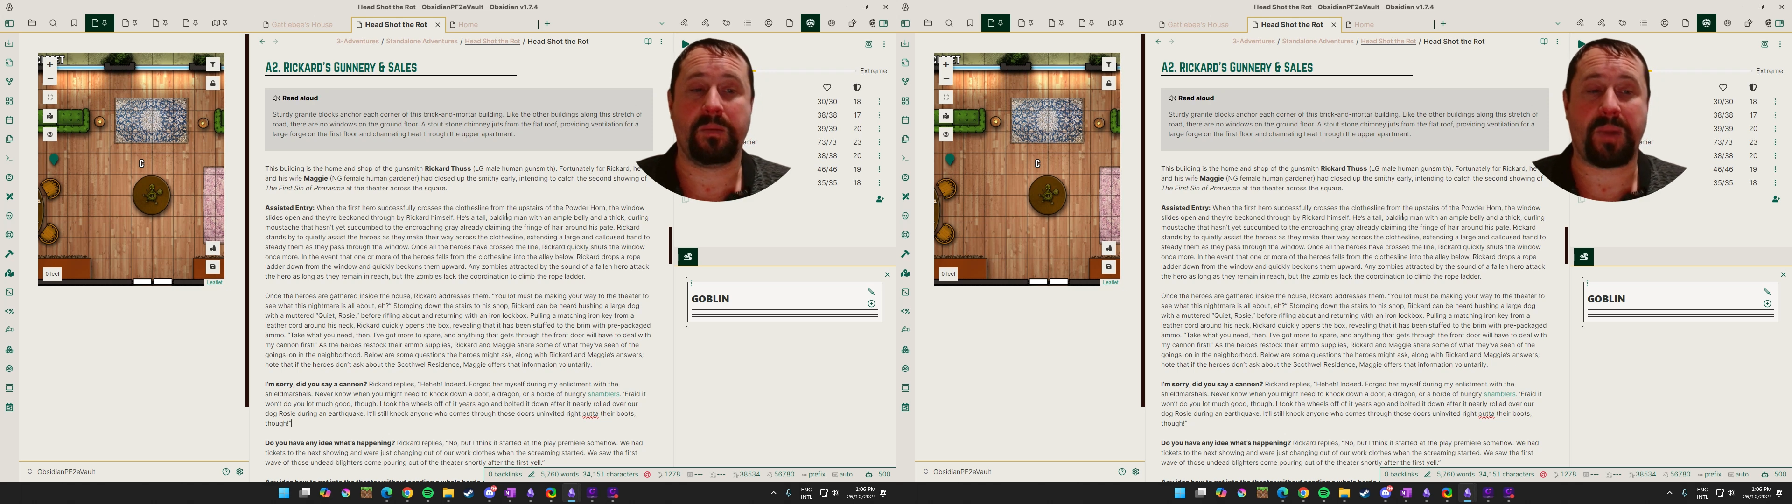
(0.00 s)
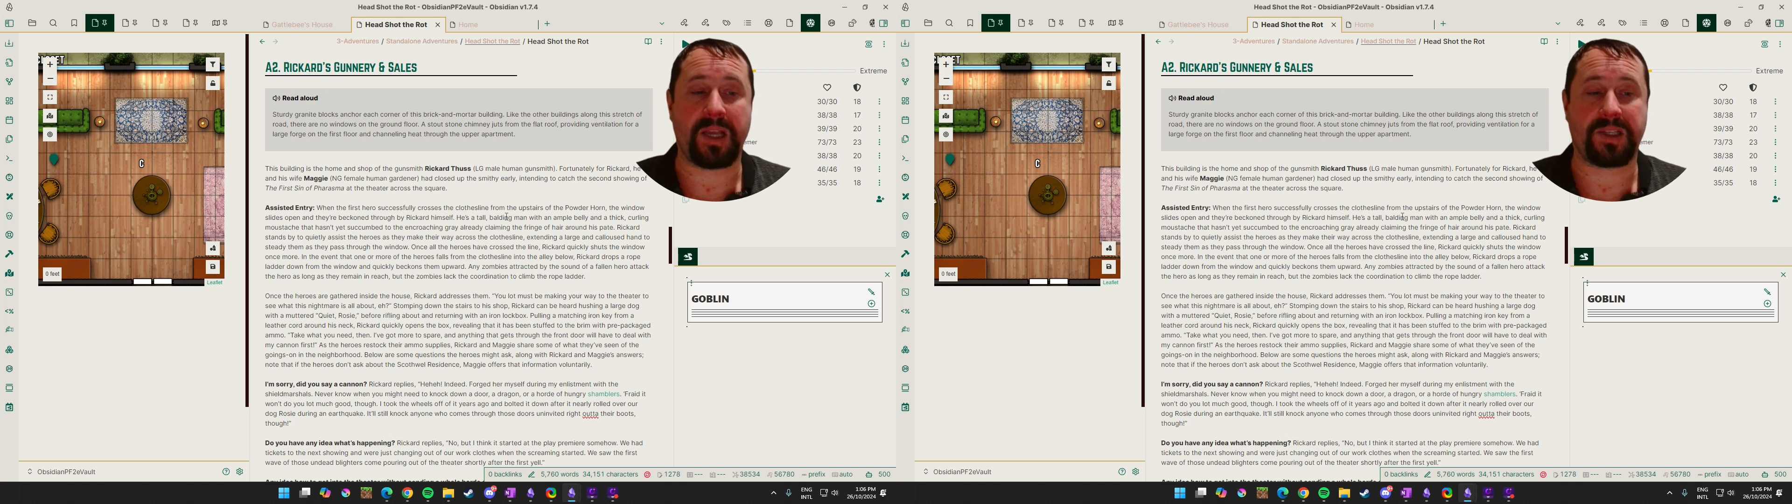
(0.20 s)

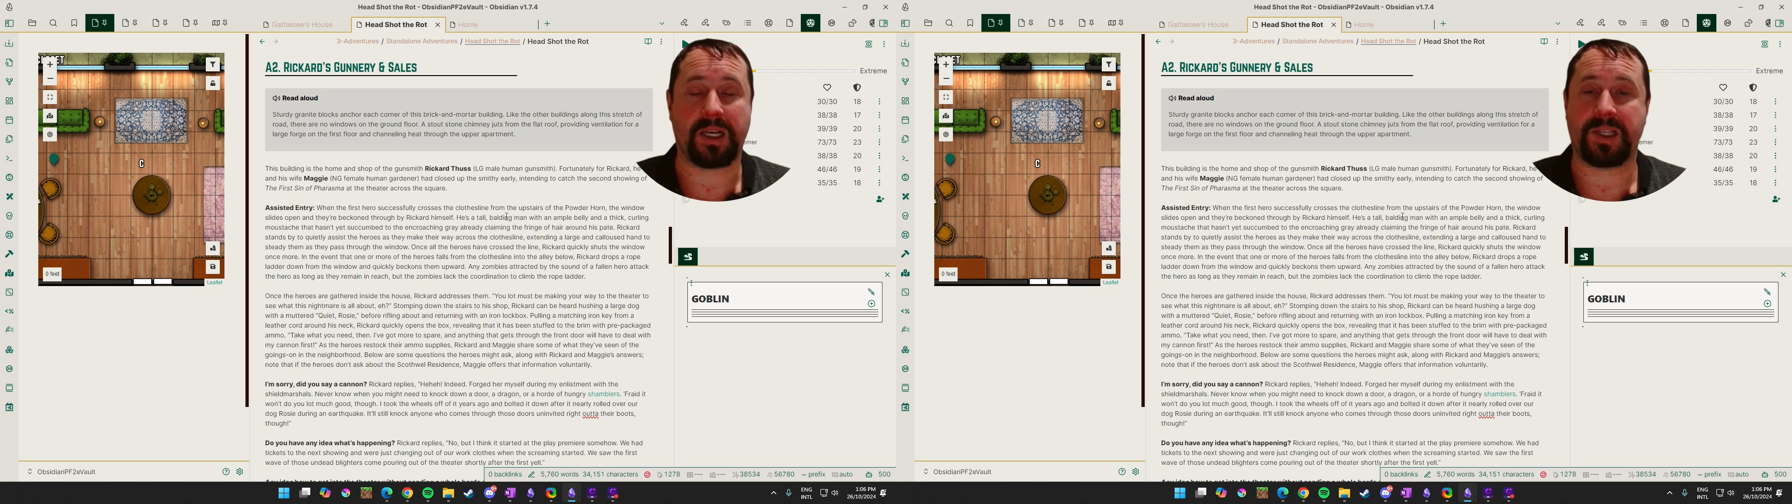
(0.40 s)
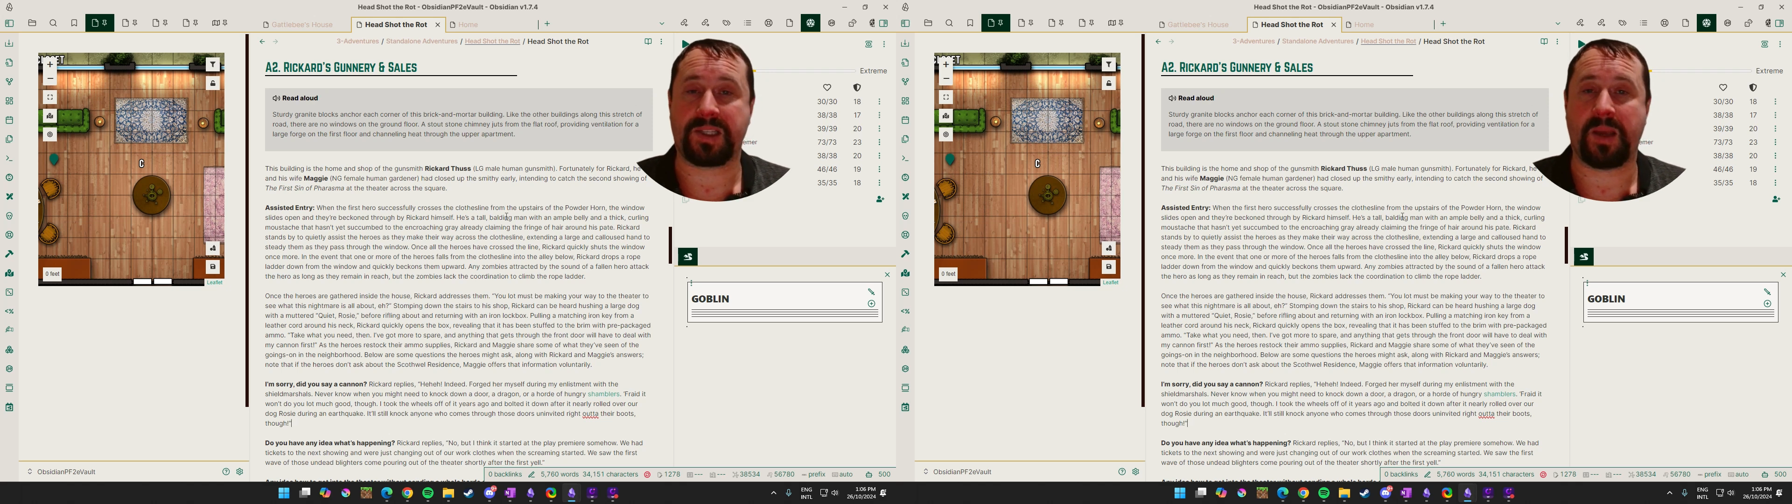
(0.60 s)

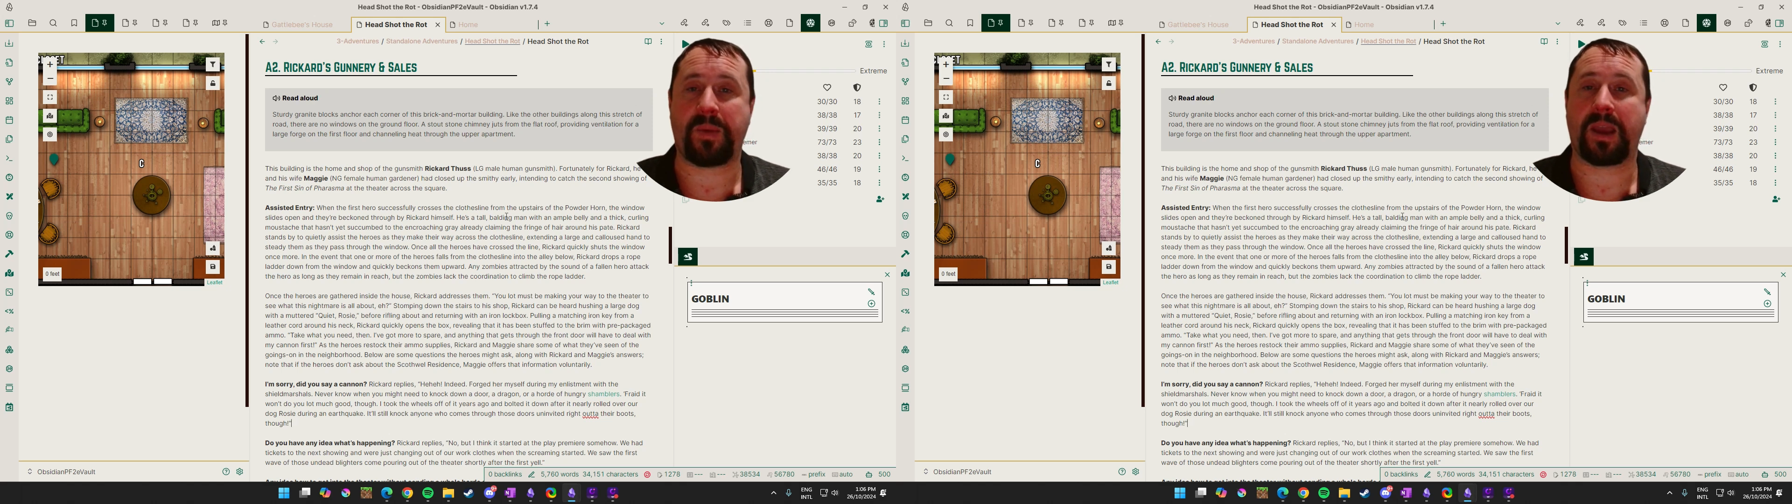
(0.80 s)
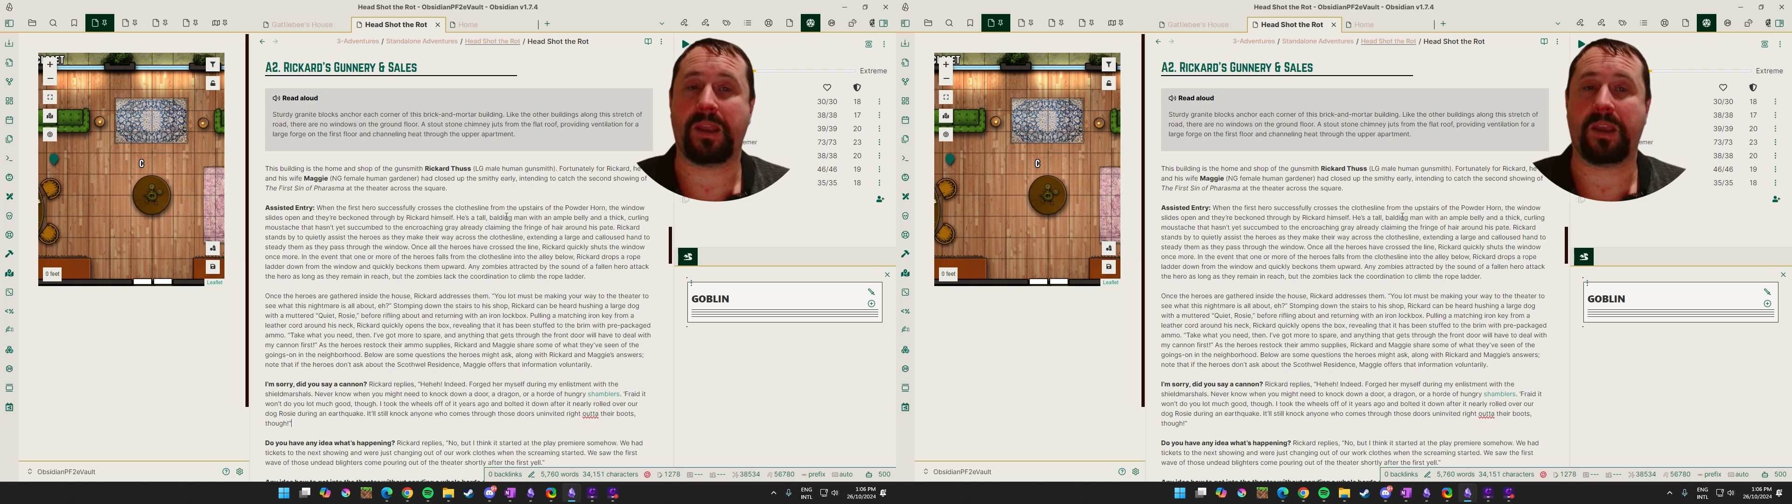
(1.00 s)
basically step
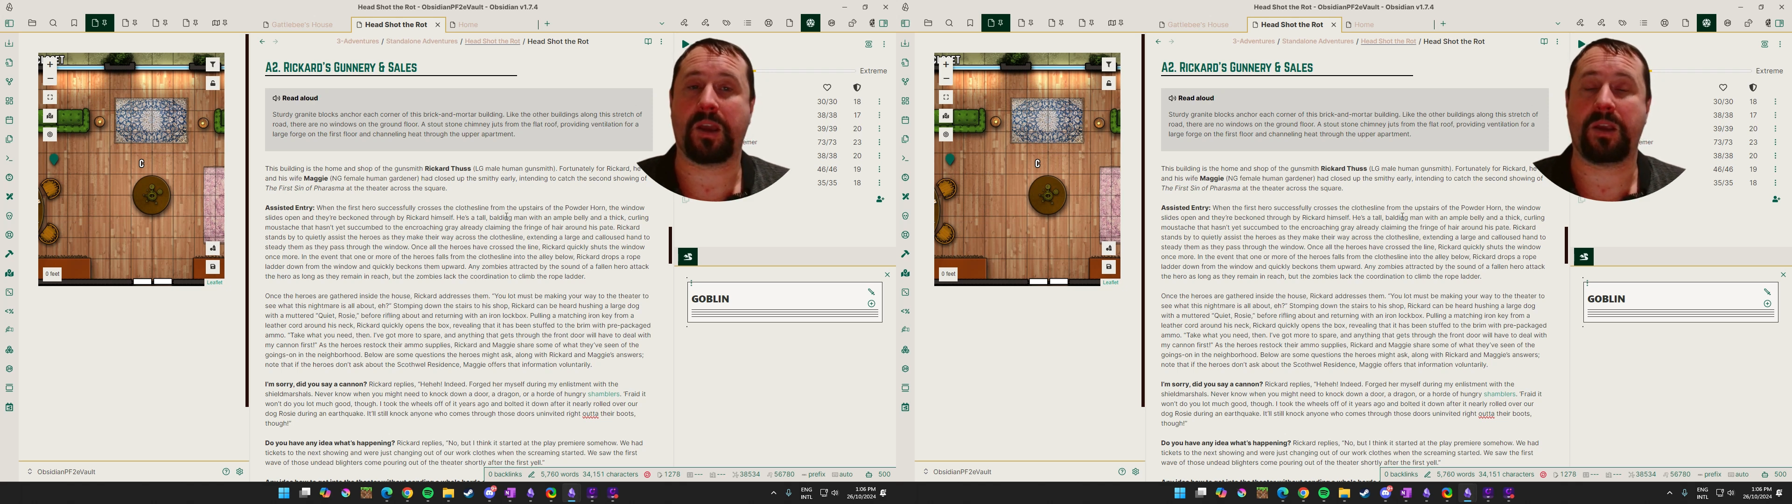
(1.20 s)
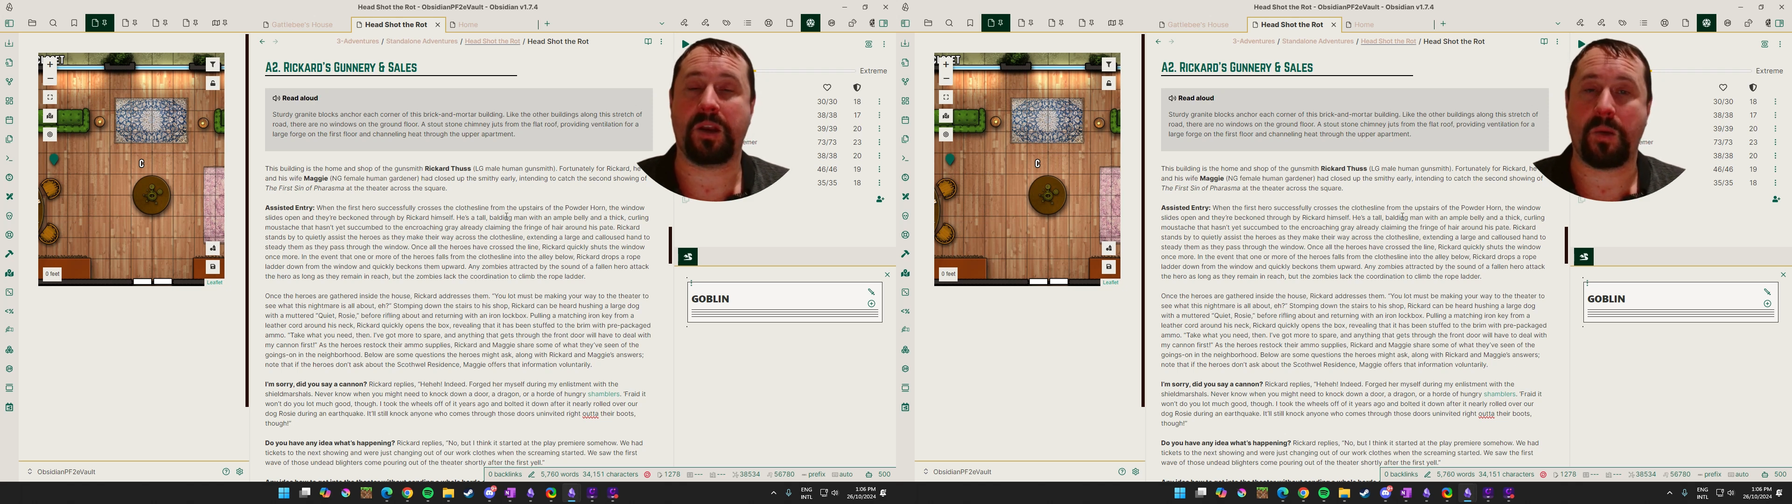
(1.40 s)
back and you
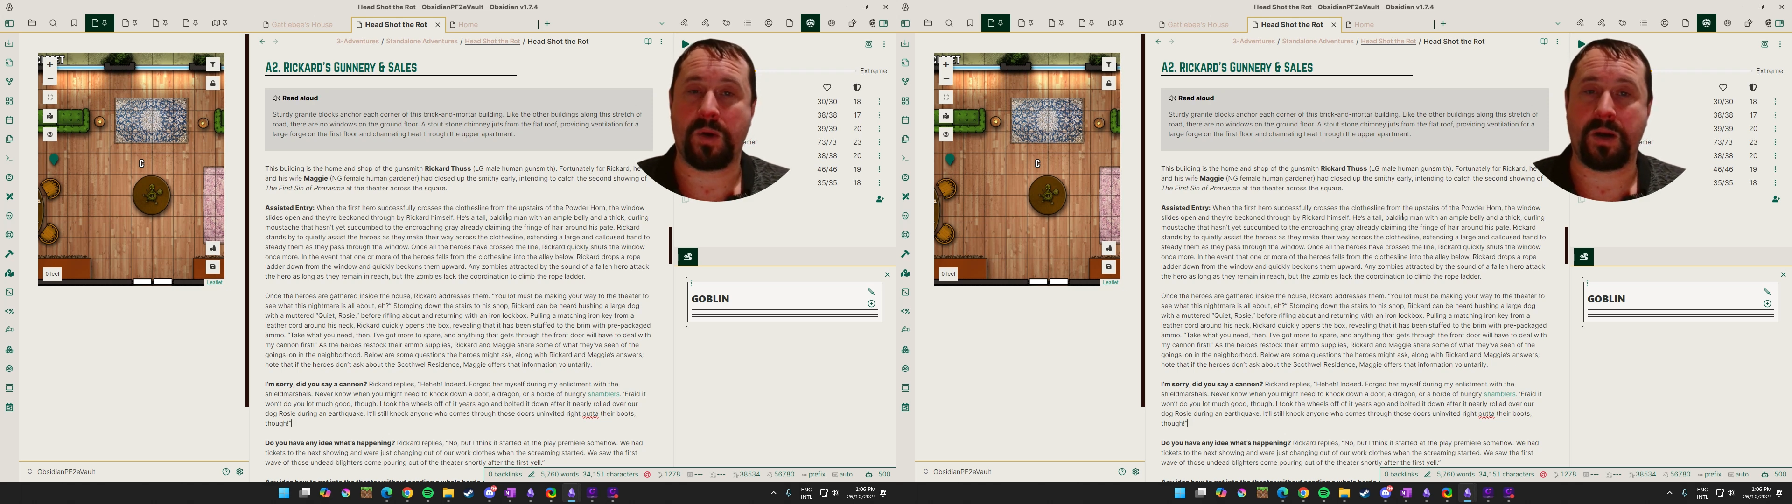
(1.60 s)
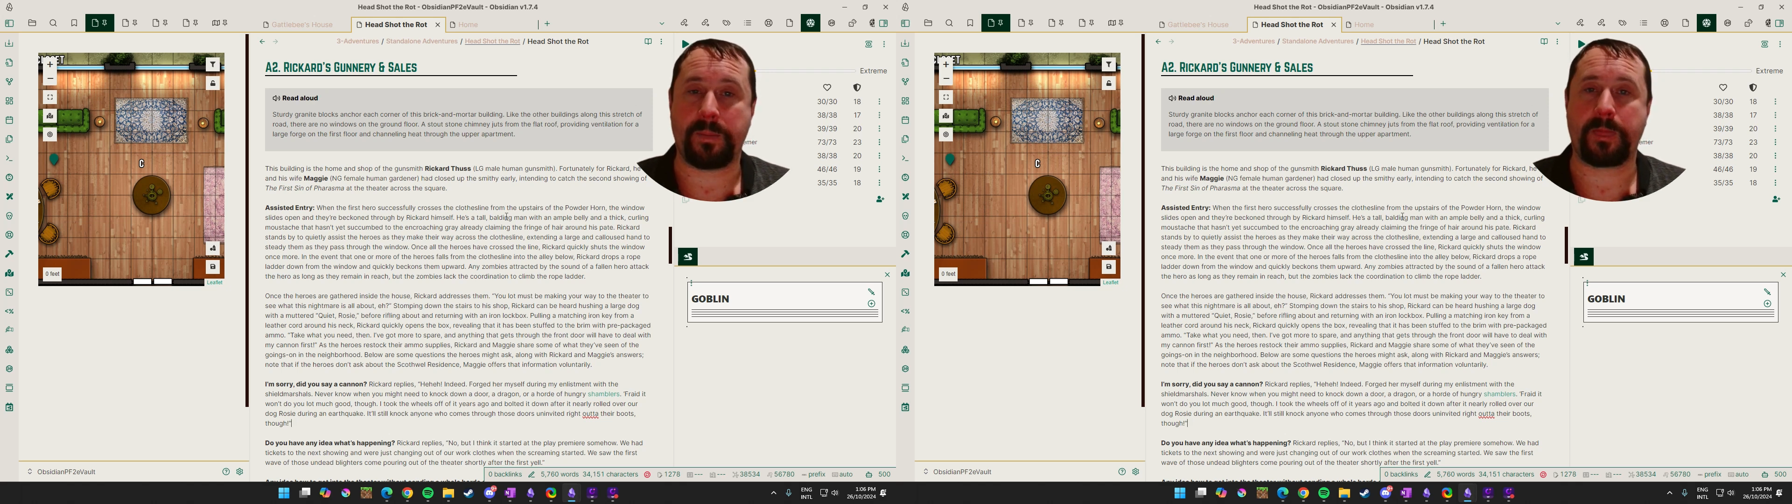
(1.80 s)
go, you know what,